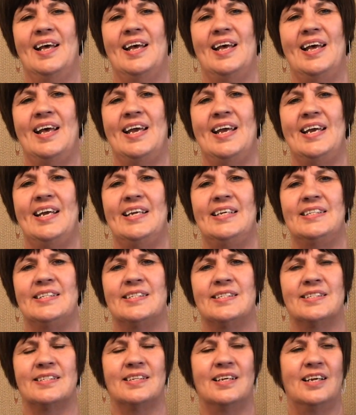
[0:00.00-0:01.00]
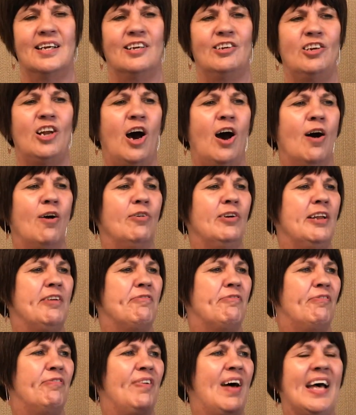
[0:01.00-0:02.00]
He's not only
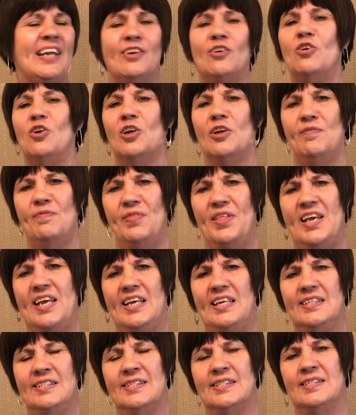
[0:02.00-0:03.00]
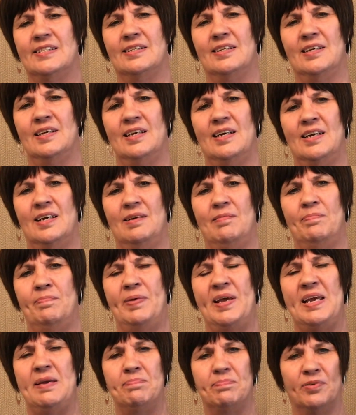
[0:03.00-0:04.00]
fed all of these
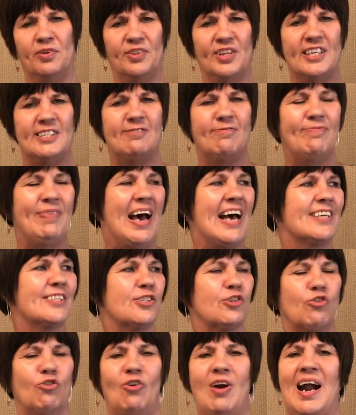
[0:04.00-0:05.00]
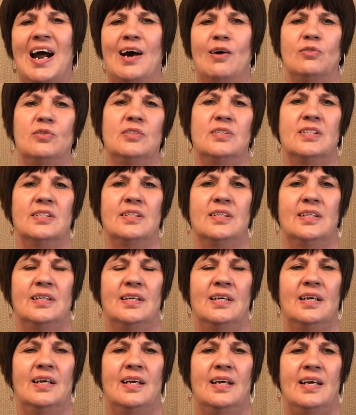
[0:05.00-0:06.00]
people, this vast crowd
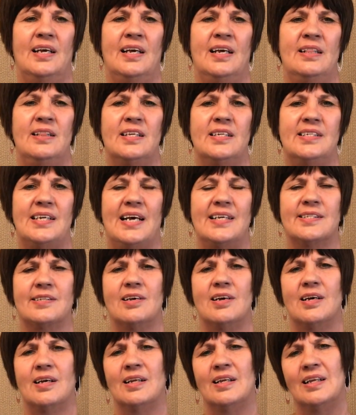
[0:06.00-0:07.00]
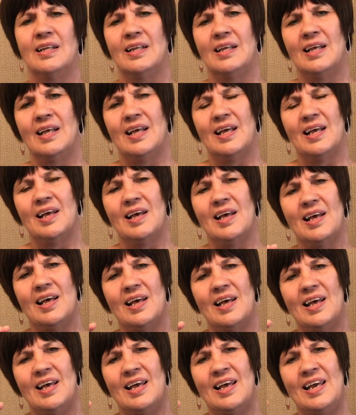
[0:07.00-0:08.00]
in the desert,
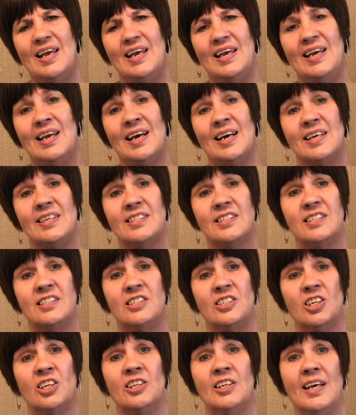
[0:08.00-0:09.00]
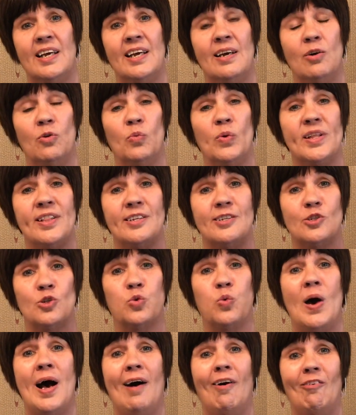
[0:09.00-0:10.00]
he has done it with
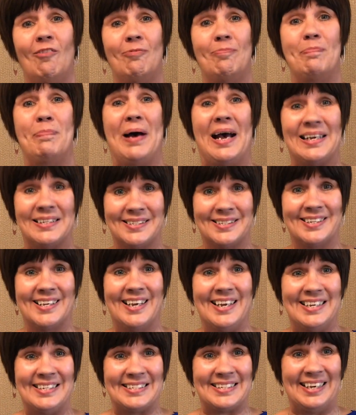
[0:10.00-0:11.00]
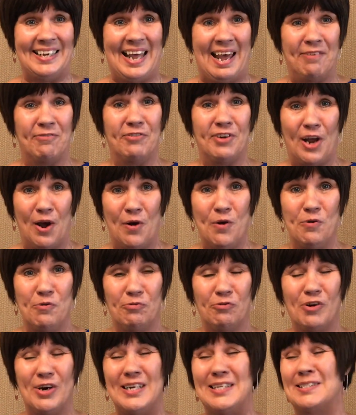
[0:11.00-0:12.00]
12 baskets left
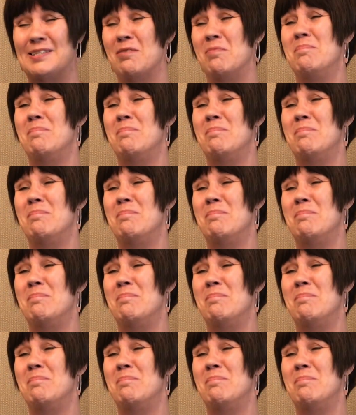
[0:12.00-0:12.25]
over. It's a